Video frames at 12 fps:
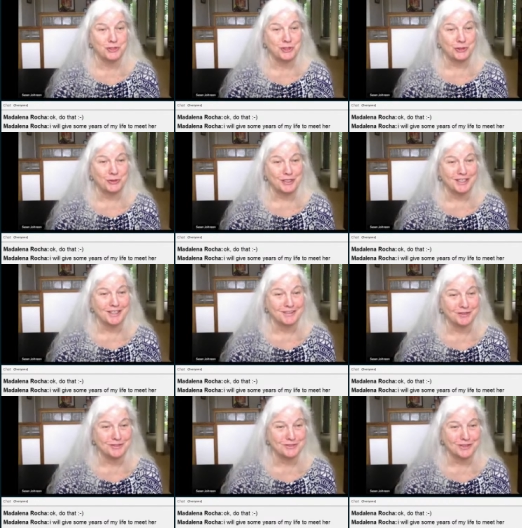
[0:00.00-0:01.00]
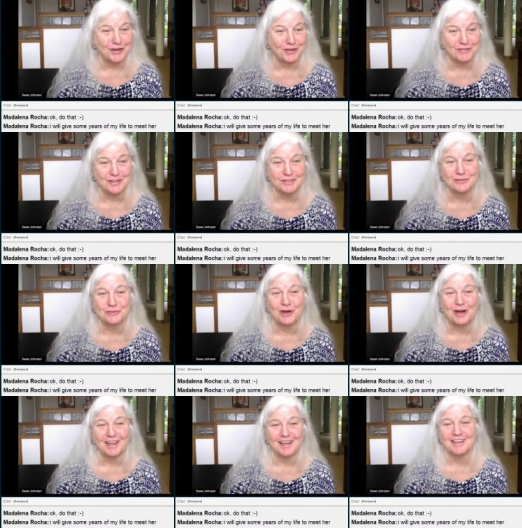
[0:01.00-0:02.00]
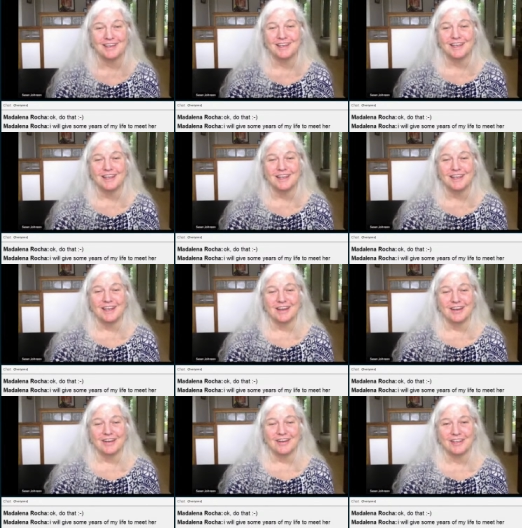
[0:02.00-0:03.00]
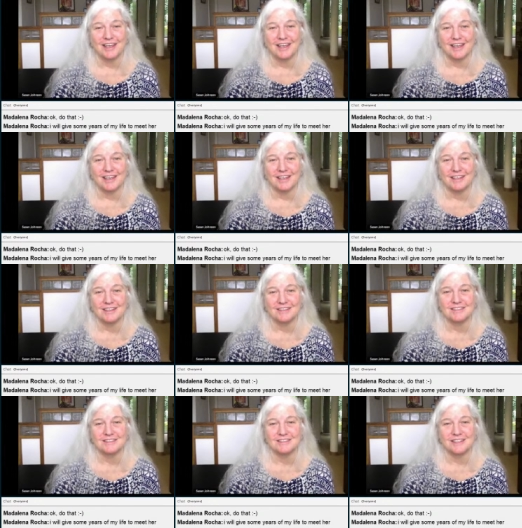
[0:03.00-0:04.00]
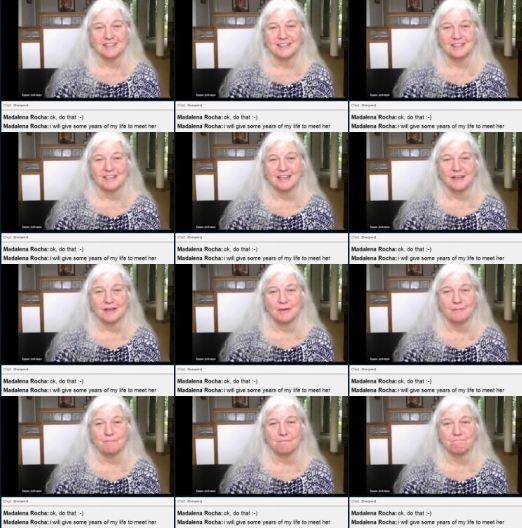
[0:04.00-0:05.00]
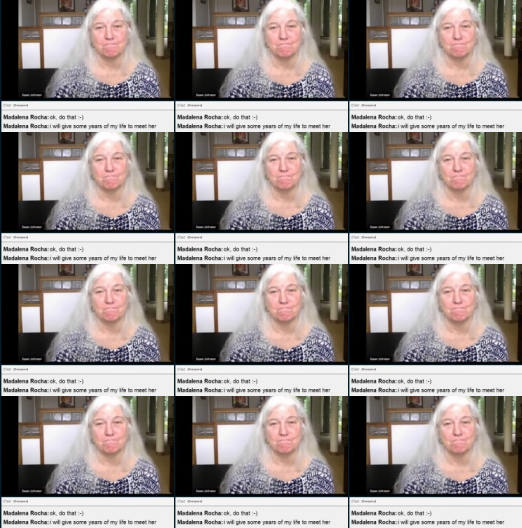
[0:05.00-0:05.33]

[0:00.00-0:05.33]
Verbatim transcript: issue and it resolves, it's why. Okay, let's see. Um,